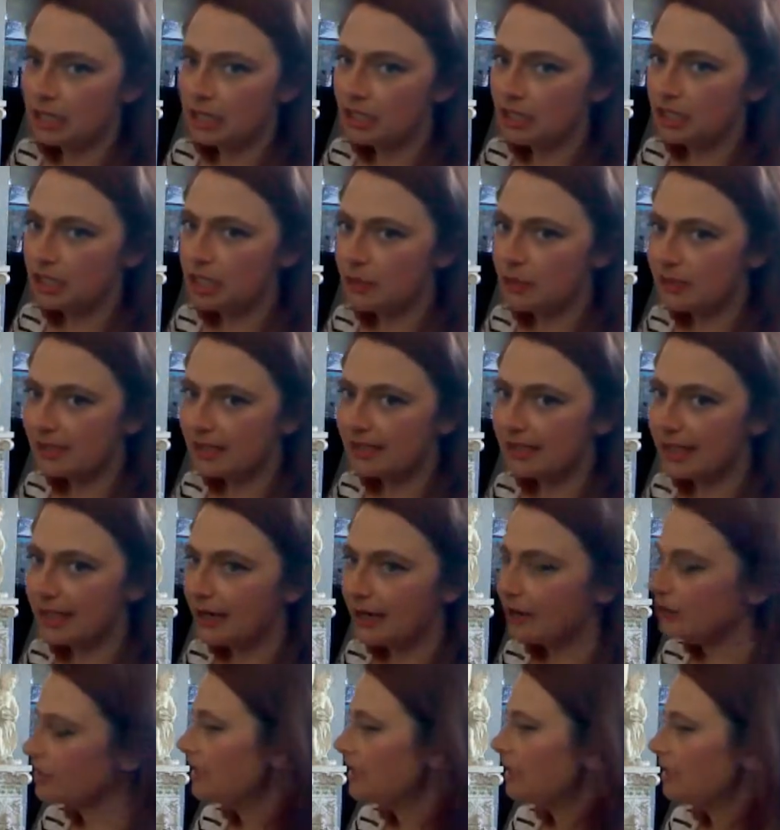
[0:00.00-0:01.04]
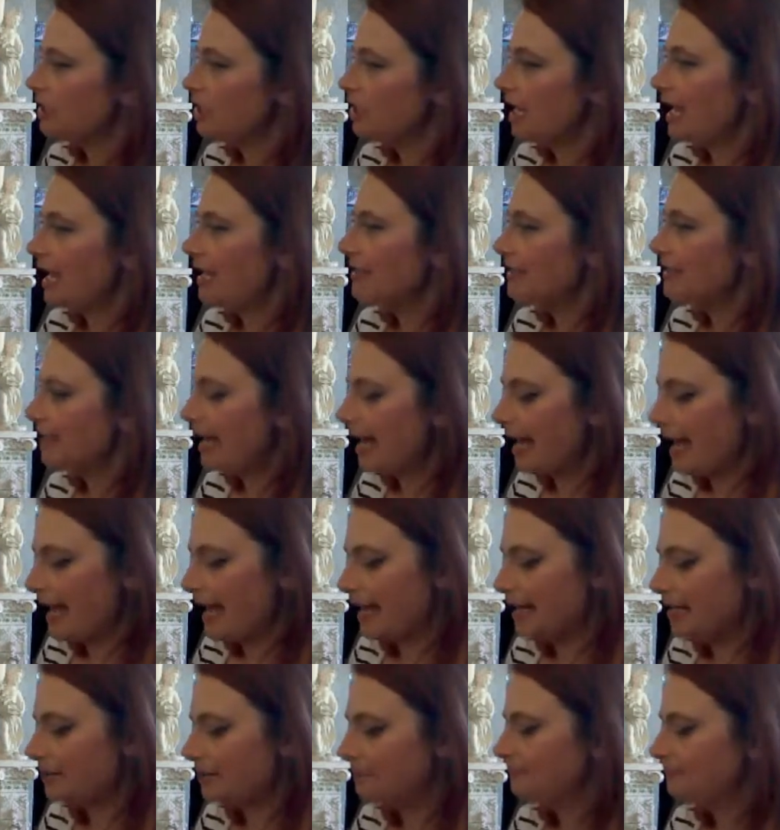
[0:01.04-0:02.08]
she was scared, and she had to
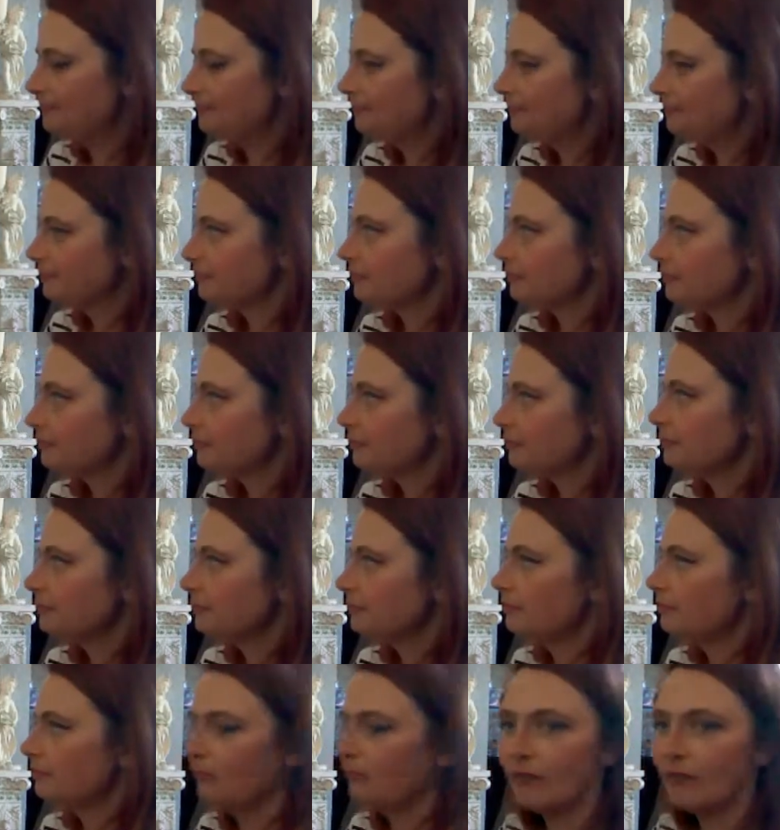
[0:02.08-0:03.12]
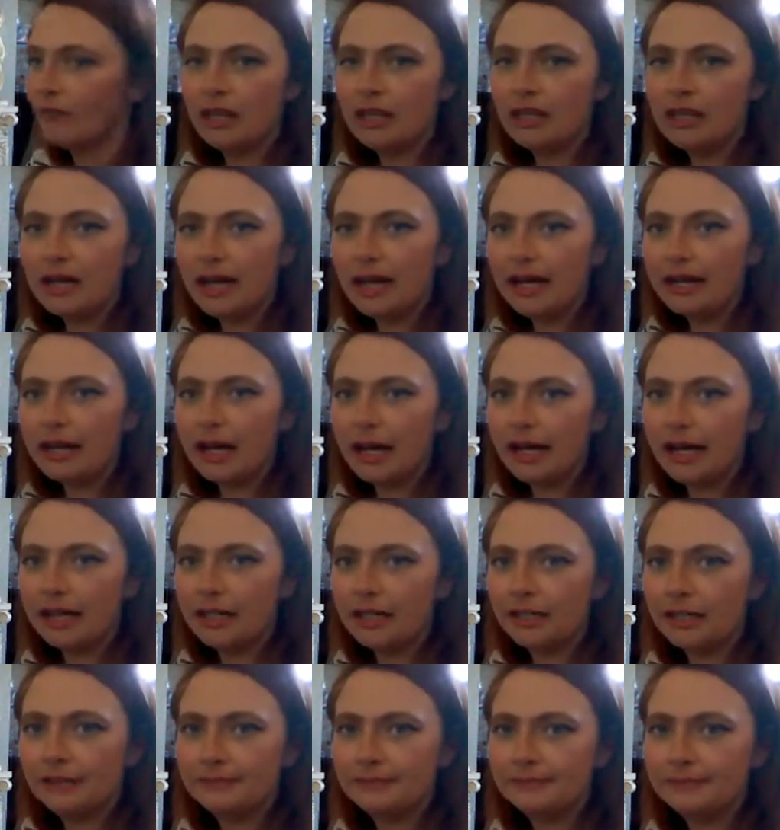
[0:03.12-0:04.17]
hide. Then I got her,